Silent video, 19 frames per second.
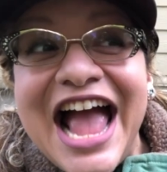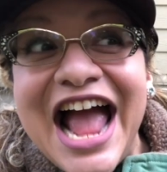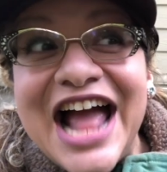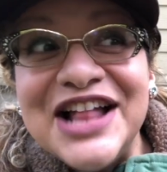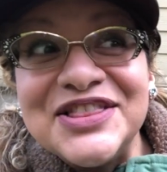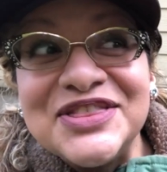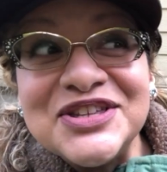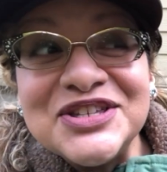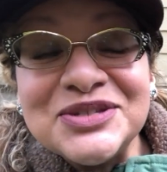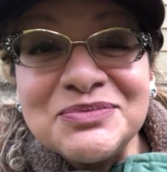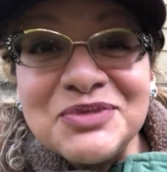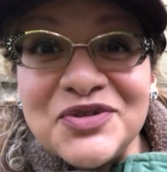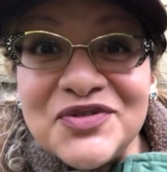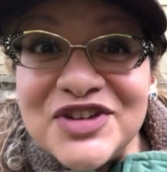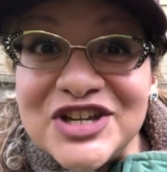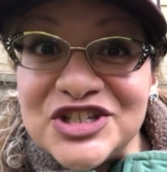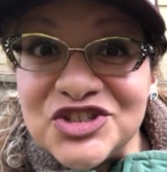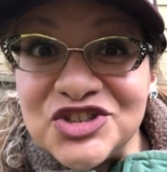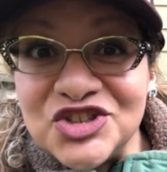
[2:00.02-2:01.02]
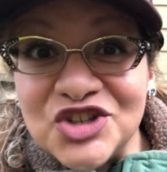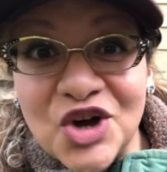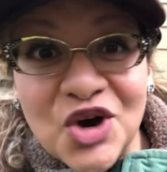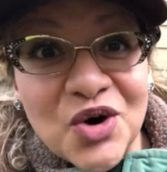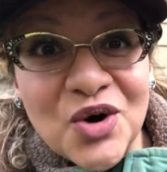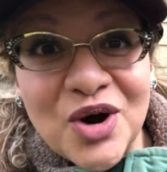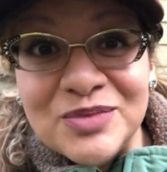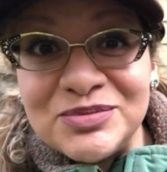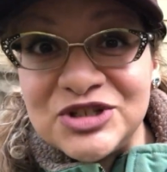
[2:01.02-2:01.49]
And this movie is
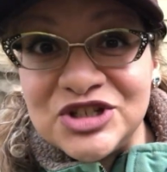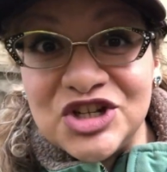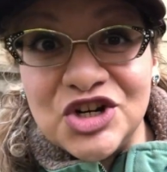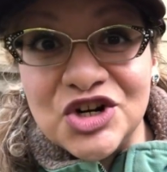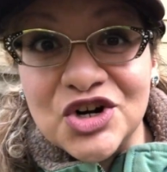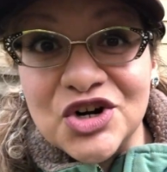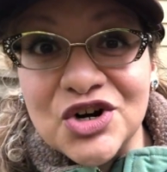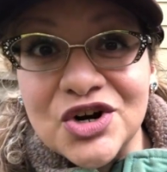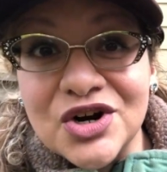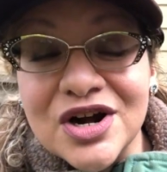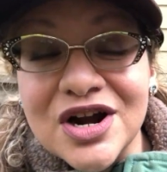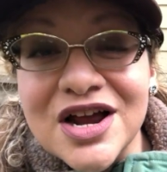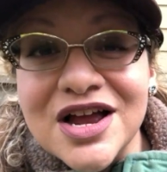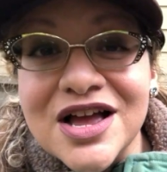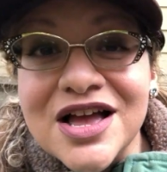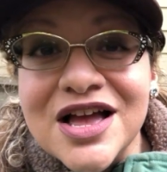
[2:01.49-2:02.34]
so obscure,